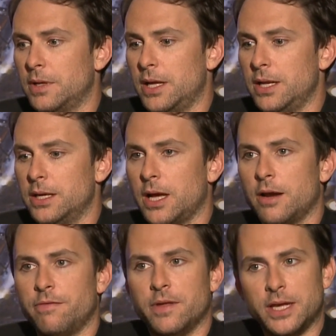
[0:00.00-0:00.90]
any
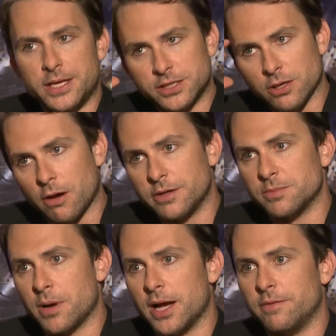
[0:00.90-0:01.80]
kind of thing he saw in his
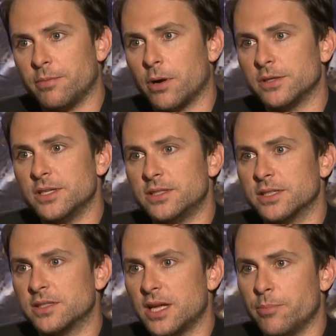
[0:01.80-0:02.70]
mind from an
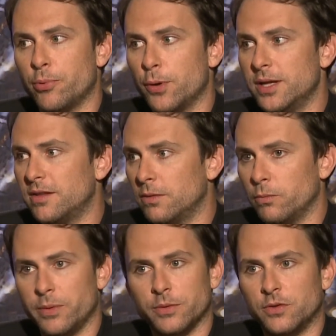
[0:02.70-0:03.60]
artistic standpoint. And
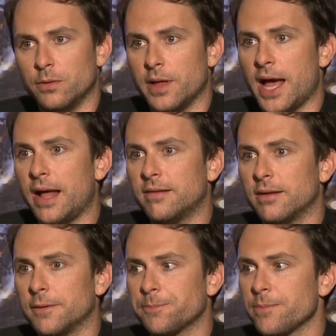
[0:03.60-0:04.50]
we would do that.
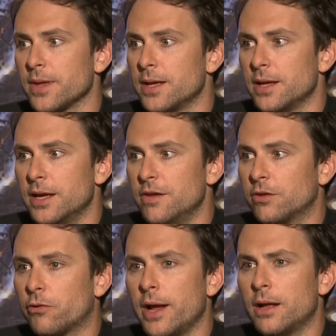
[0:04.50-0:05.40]
And he's a
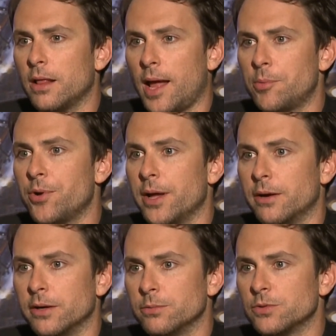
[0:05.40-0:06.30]
great
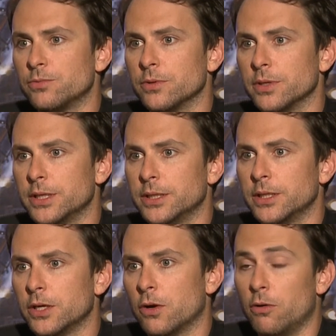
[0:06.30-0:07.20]
collaborator. It was really,
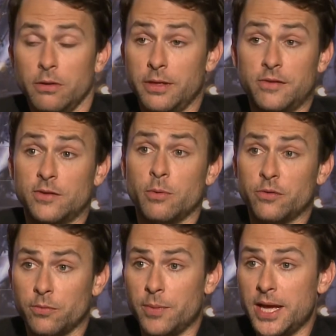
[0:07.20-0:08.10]
or at least he
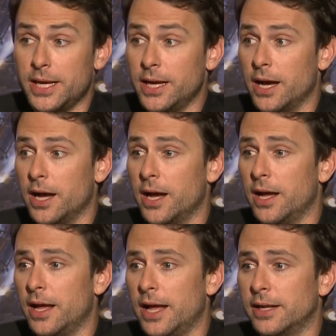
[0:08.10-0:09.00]
was with me. Uh,
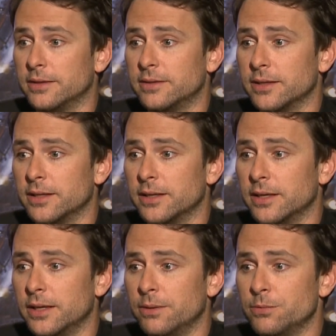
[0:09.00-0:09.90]
and uh,
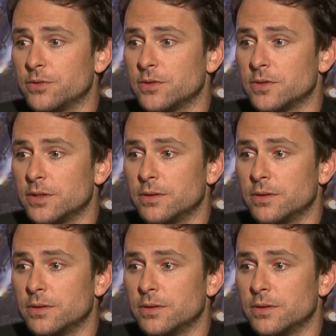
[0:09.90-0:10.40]
it was